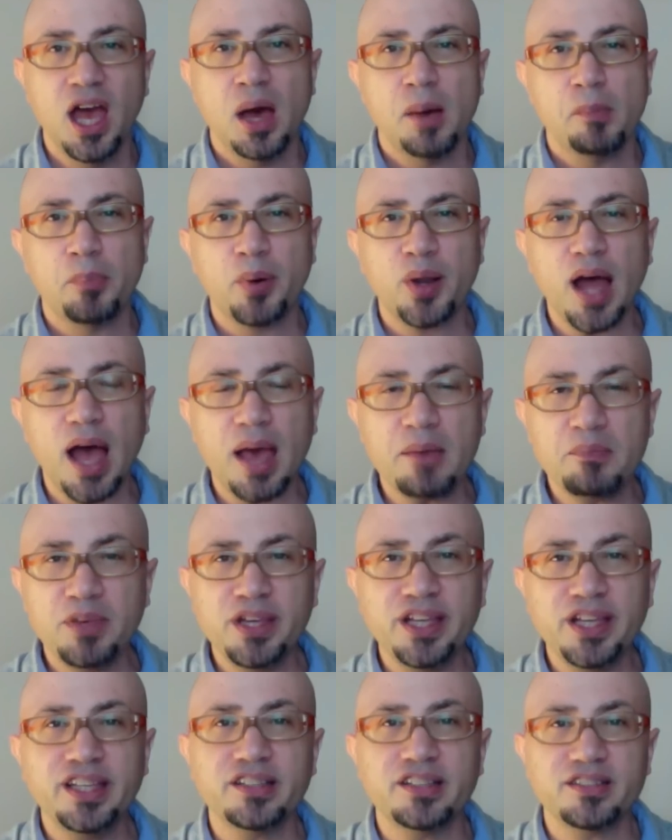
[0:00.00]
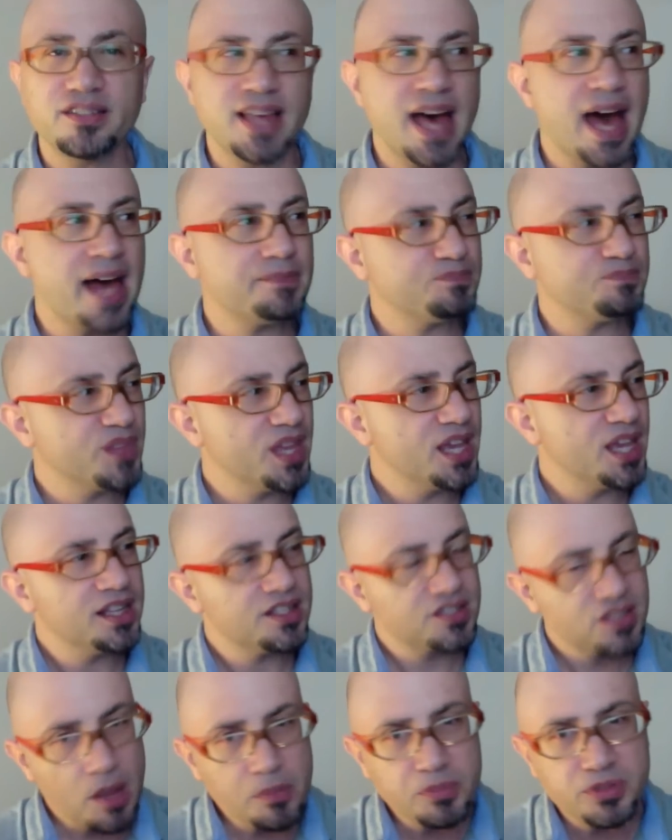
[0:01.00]
But I mean it's that
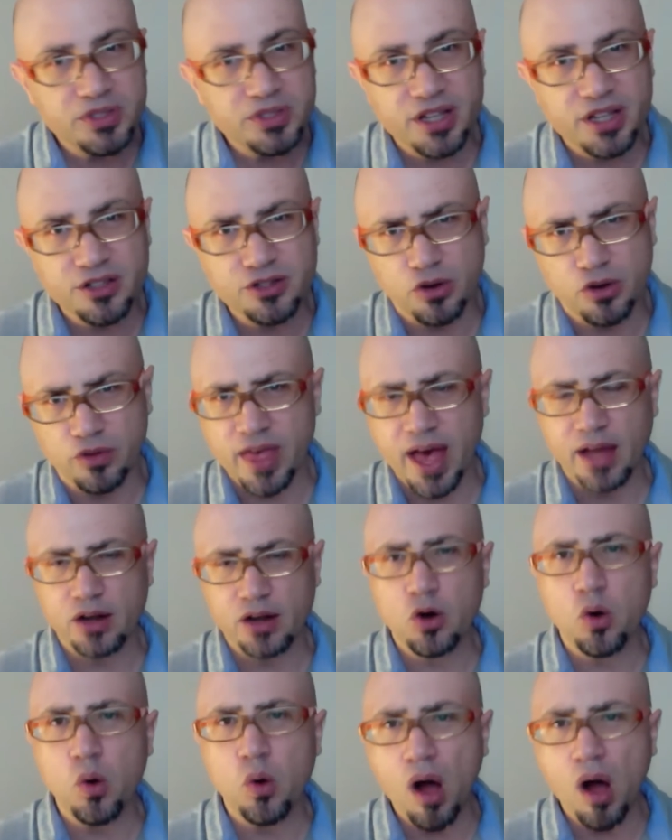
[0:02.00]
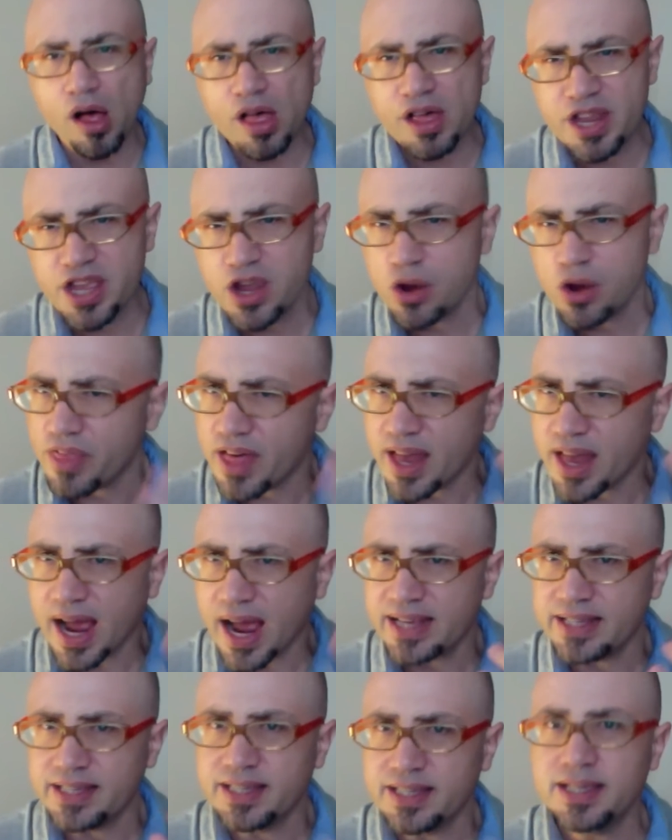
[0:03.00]
substance or that quality or that
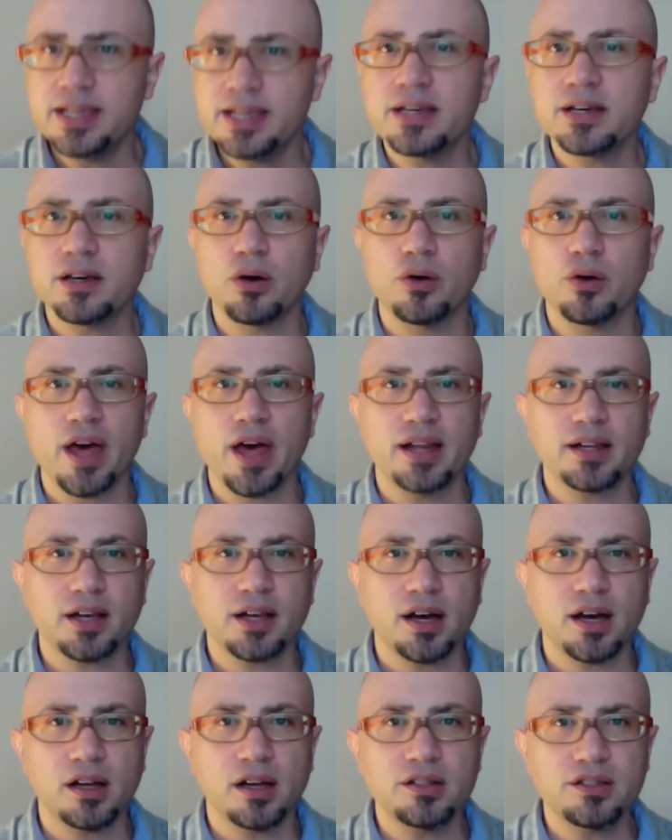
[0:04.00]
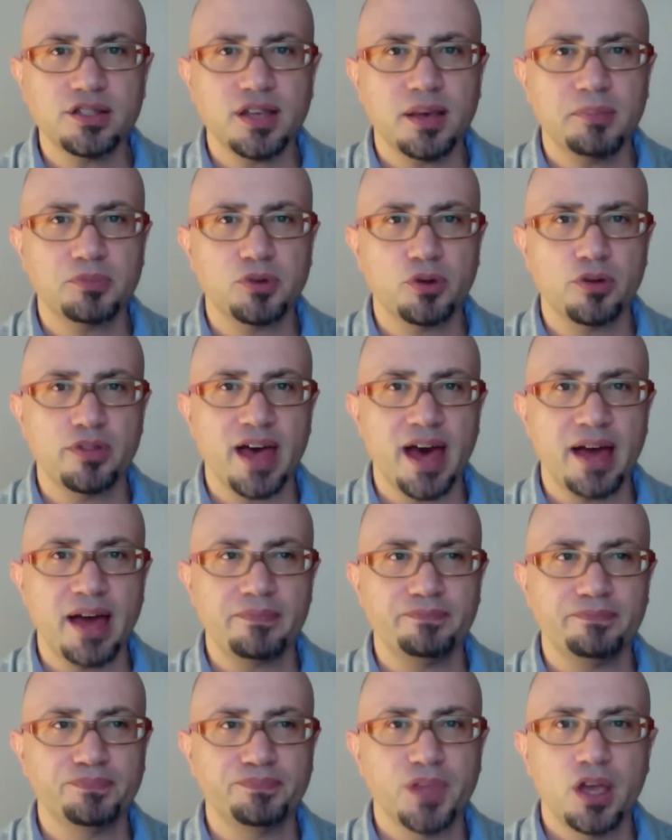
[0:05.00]
idea or that concept or that
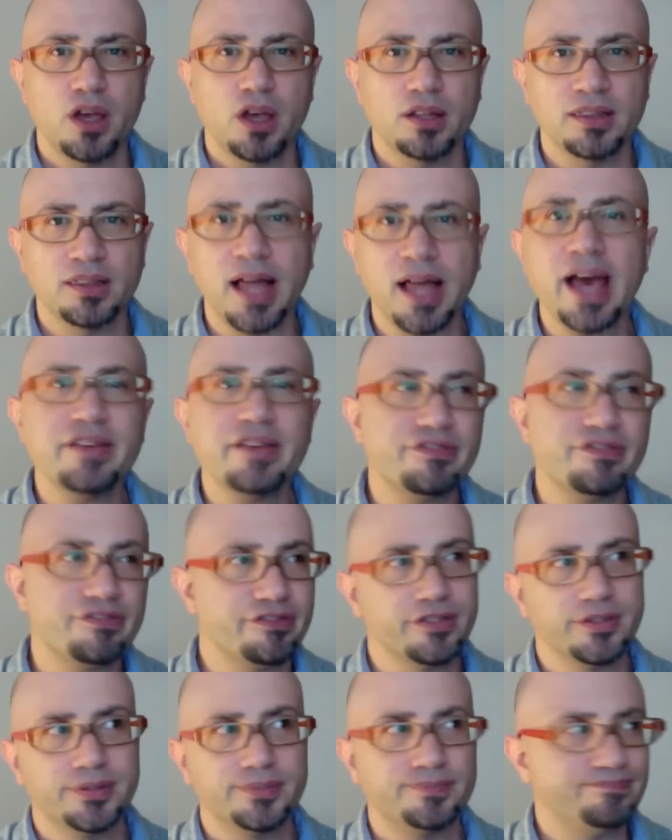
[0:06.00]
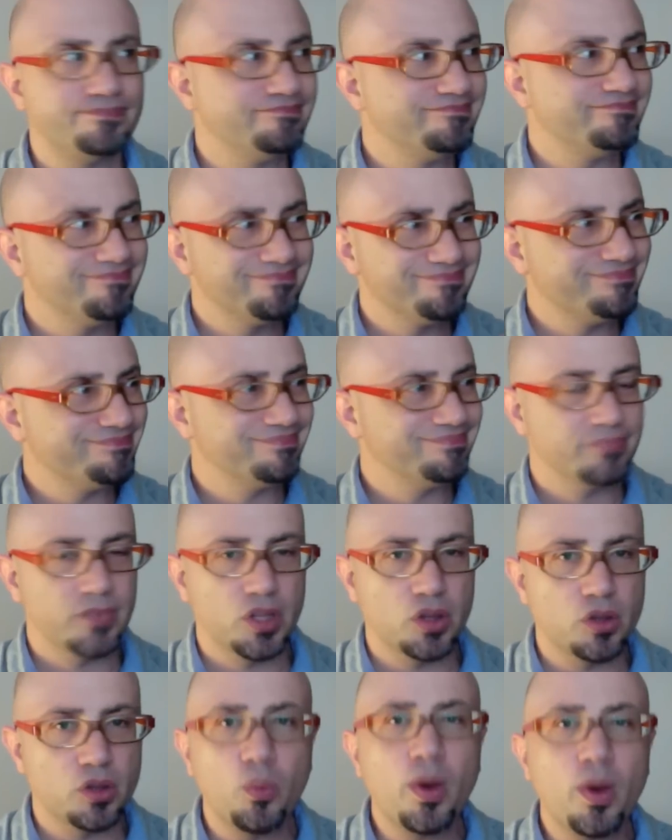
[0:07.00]
life,
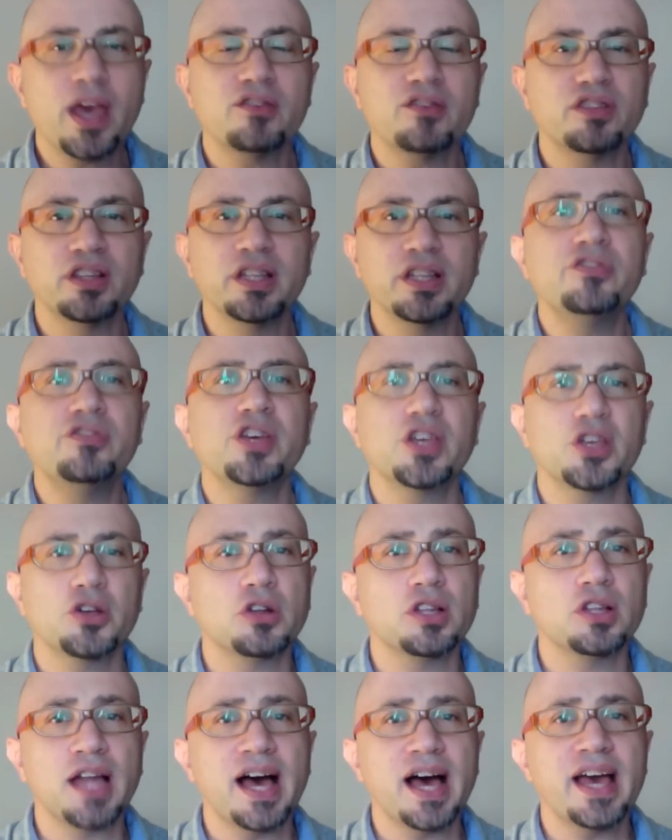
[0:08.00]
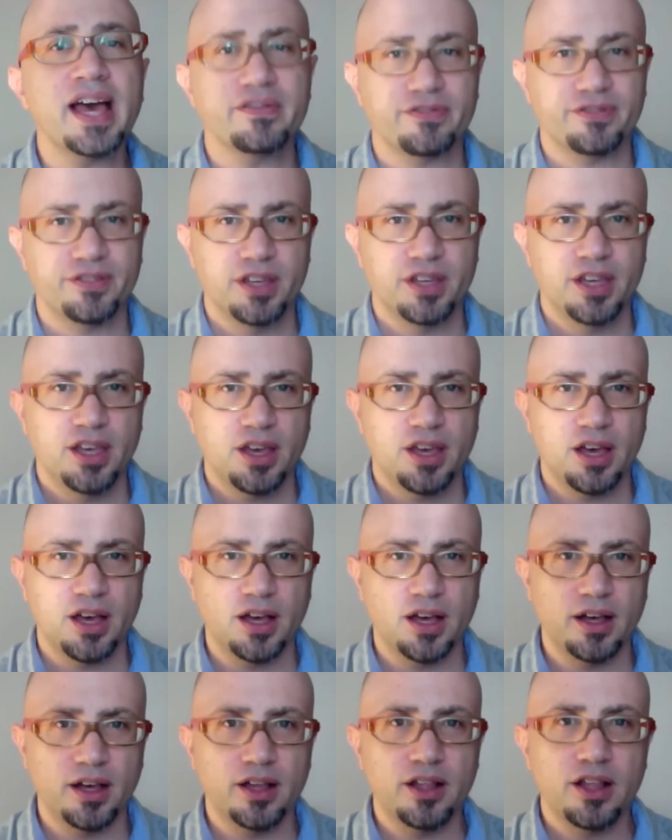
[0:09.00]
the way of living your life
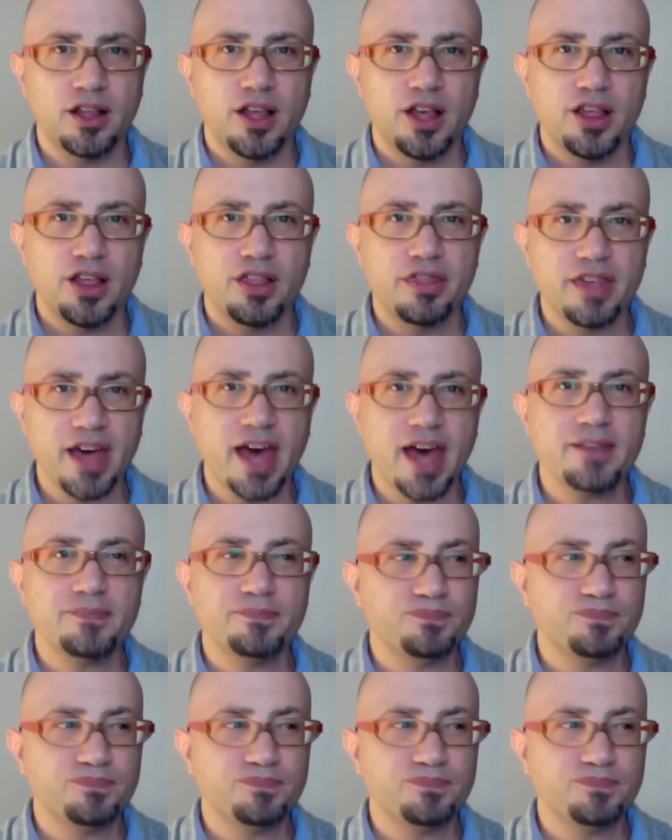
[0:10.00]
that